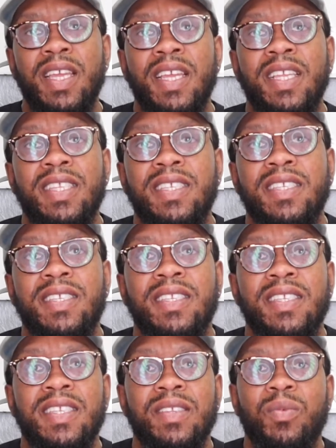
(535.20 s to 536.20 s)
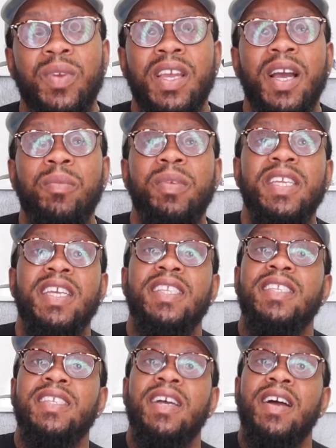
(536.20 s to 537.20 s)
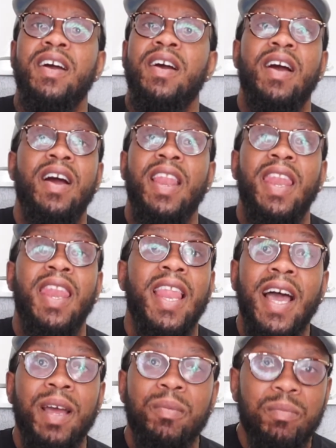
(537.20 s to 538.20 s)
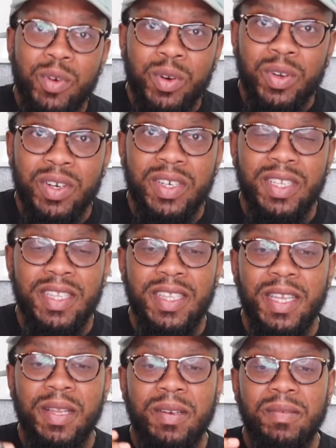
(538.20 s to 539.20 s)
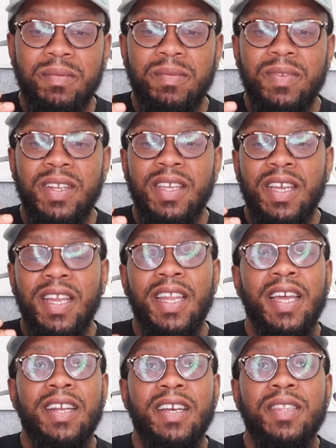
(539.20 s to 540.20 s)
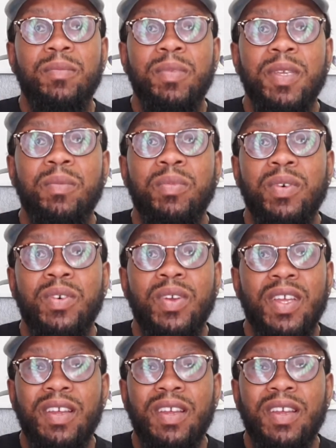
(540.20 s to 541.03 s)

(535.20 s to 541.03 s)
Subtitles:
it's, we're up against a lot more than a lot of other people.